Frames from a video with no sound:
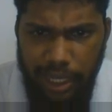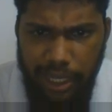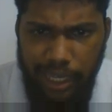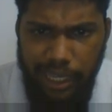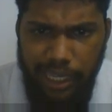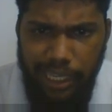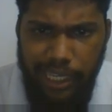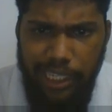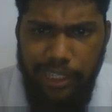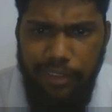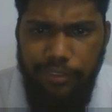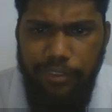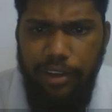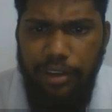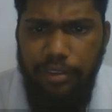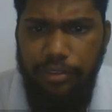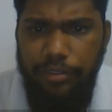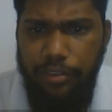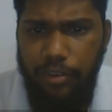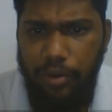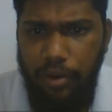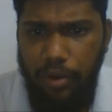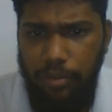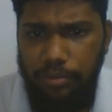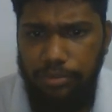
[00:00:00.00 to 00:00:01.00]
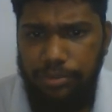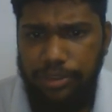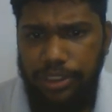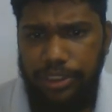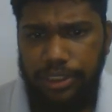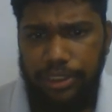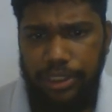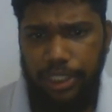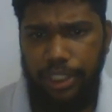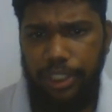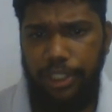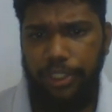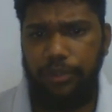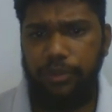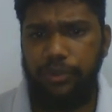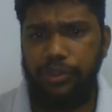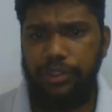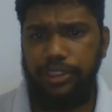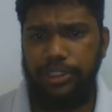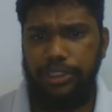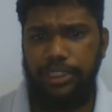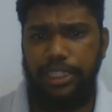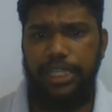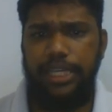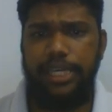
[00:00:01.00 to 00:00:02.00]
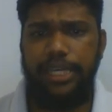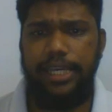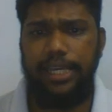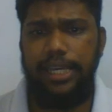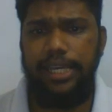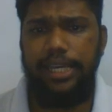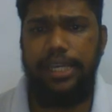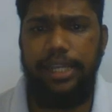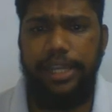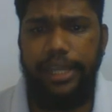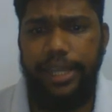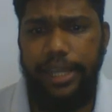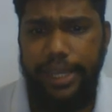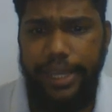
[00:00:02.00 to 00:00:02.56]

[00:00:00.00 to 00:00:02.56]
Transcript: it will form CuCl